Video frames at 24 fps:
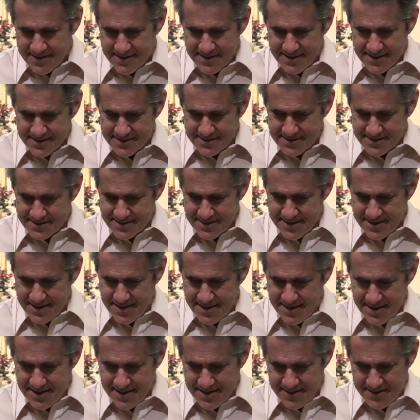Let's
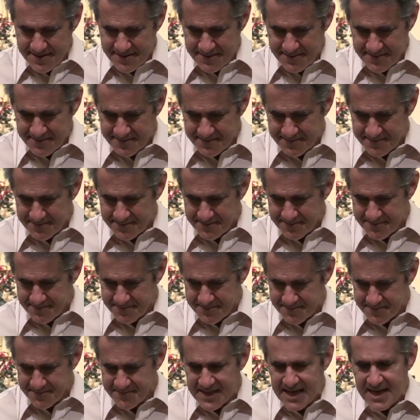see.
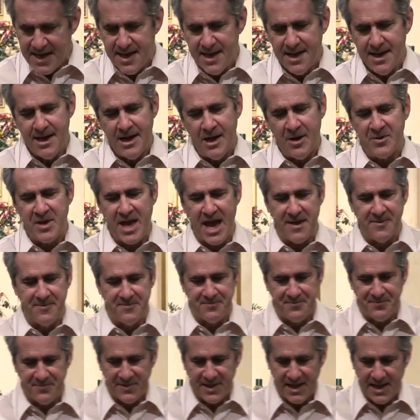Okay.
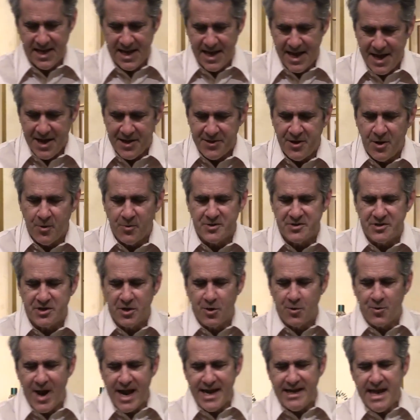There was a
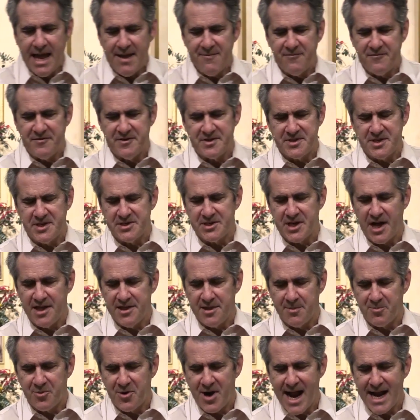great emphasis on
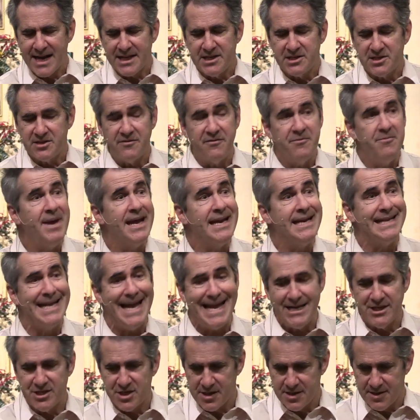the practice of
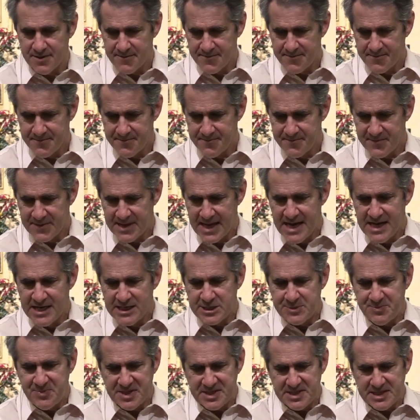meditation,
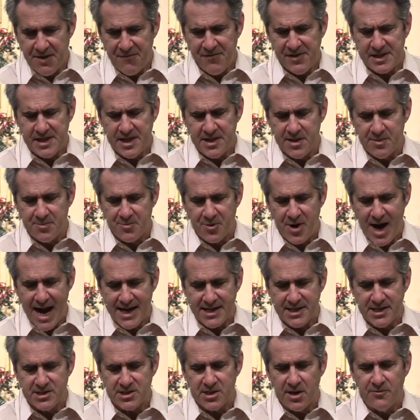specifically the
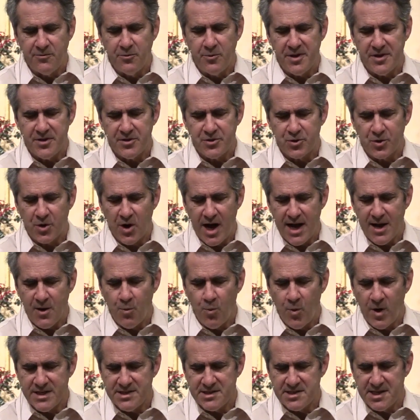practice of
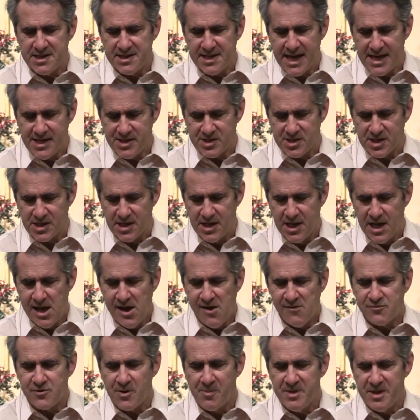withdrawing one's attention
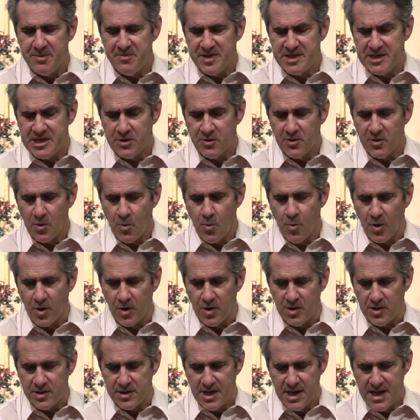from the material
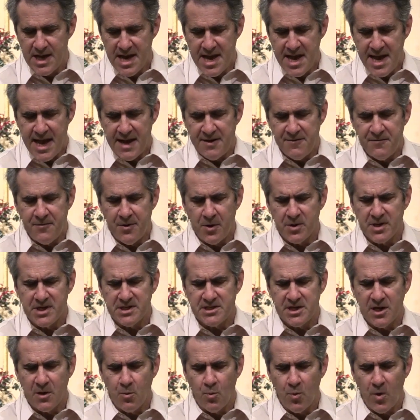world and
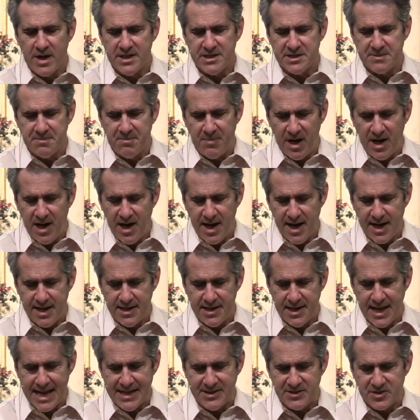focusing one's
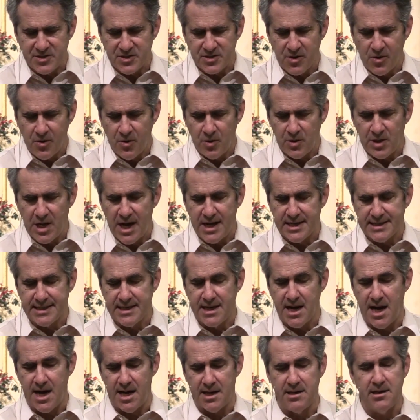mind and soul on
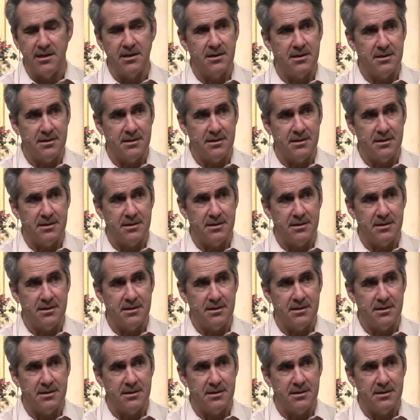God.